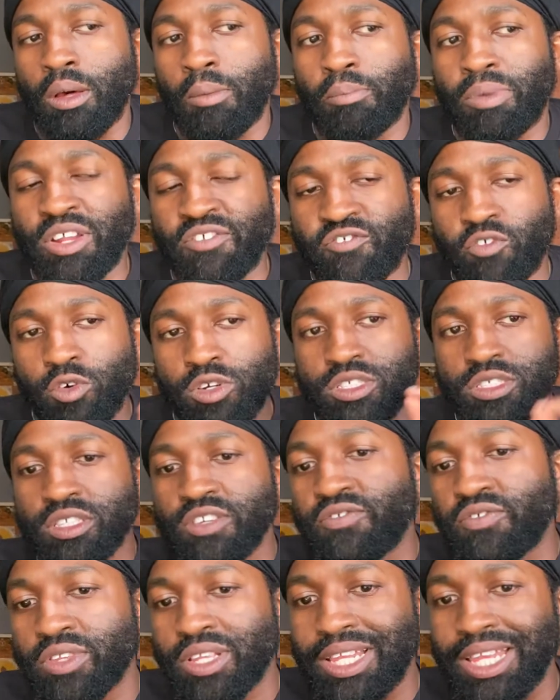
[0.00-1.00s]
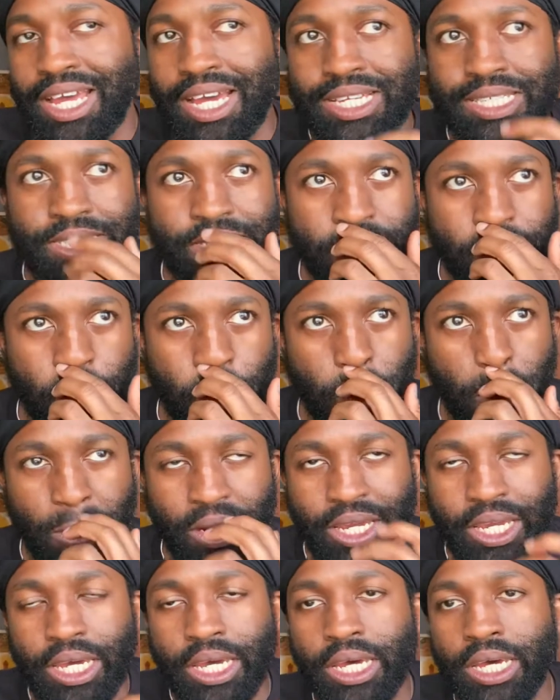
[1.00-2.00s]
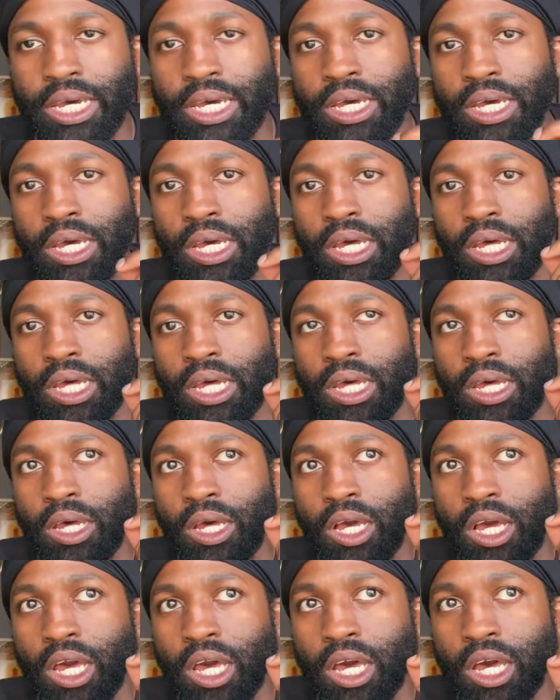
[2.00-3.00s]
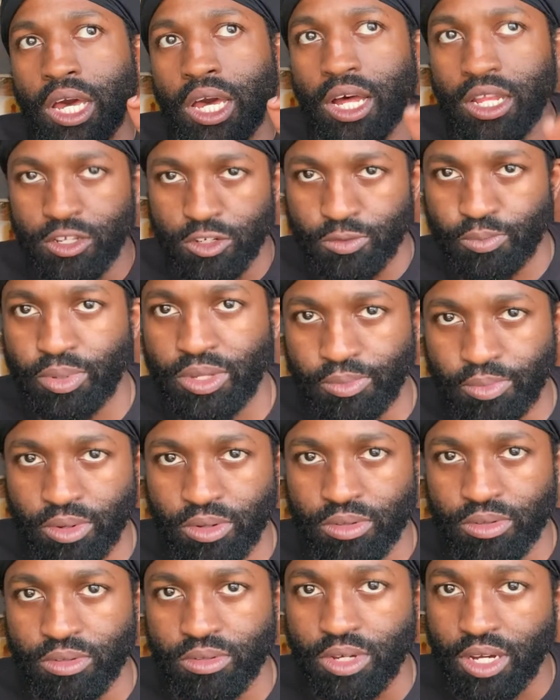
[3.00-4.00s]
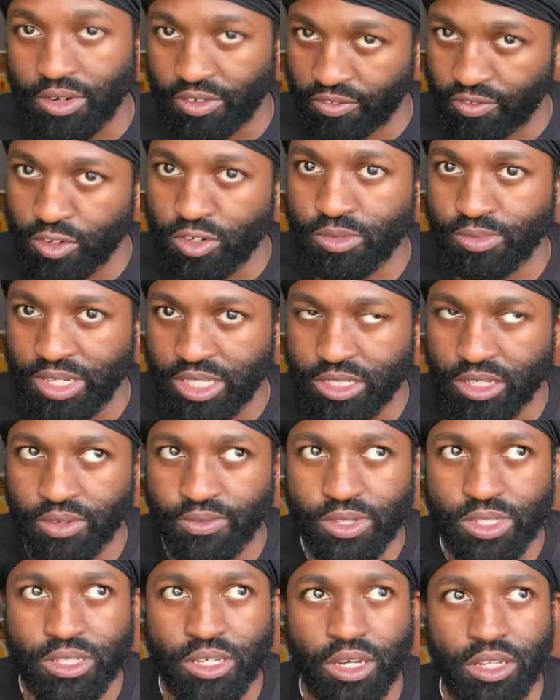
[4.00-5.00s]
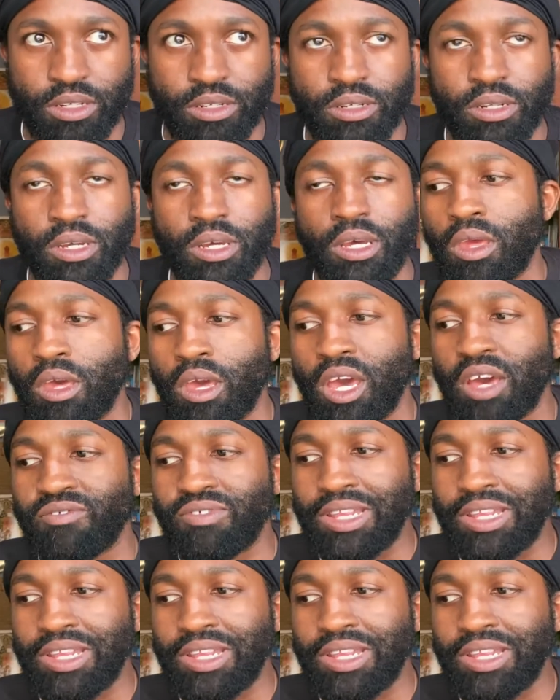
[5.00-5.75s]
But unfortunately for the last century, colored people, I refer to myself as colored, have